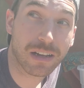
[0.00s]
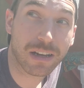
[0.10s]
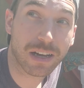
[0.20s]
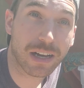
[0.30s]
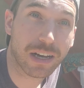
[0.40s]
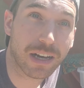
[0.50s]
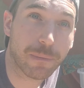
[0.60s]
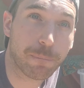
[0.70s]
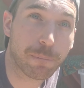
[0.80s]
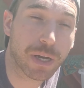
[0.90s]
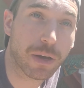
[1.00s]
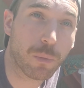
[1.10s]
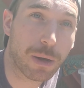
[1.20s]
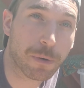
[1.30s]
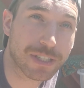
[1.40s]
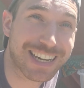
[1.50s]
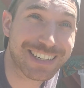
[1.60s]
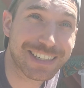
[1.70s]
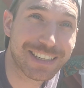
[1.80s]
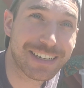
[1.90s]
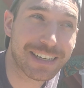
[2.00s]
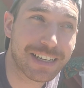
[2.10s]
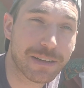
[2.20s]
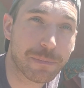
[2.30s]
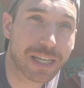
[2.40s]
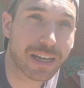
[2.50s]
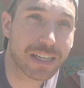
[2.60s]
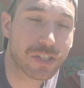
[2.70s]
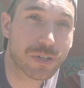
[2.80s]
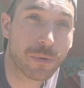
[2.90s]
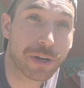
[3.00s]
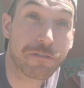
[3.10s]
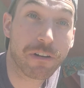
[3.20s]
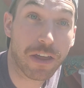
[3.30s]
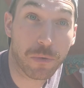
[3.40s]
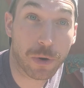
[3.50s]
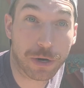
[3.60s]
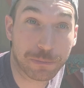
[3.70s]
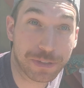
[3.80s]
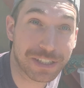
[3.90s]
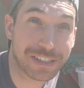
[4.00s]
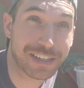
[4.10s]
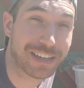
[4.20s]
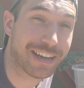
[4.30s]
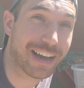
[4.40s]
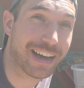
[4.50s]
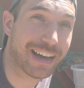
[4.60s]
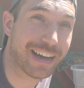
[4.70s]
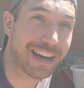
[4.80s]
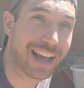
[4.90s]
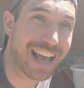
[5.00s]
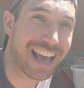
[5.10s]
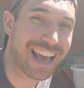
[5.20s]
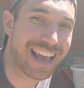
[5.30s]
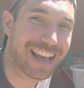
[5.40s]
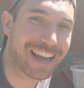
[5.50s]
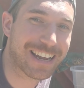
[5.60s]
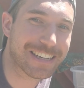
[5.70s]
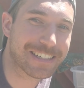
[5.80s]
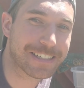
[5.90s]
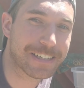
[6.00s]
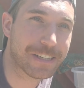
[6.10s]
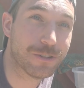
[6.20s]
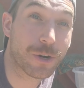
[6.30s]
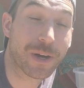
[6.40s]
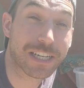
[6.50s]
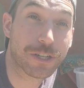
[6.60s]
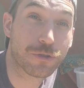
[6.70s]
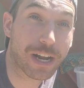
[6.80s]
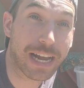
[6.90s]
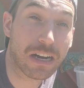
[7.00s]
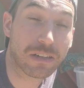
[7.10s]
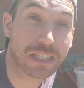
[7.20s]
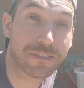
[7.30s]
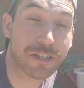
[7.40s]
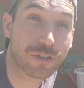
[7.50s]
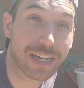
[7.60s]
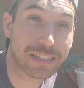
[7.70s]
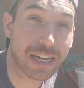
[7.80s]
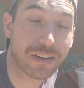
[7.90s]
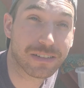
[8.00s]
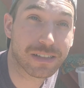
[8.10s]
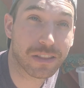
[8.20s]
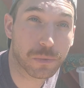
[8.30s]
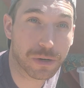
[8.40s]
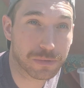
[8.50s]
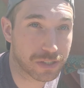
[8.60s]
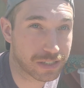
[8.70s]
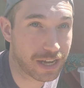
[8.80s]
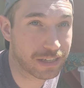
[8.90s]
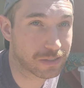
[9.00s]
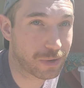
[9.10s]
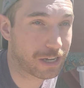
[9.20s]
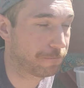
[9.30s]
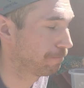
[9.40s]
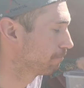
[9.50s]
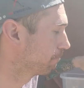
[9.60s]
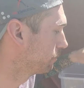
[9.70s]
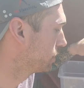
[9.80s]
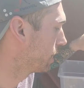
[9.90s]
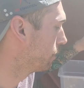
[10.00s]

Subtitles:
but well protected, because you don't want to fry the worms, and you don't want it to dry out, because if it dries out, then the worms will die as well. So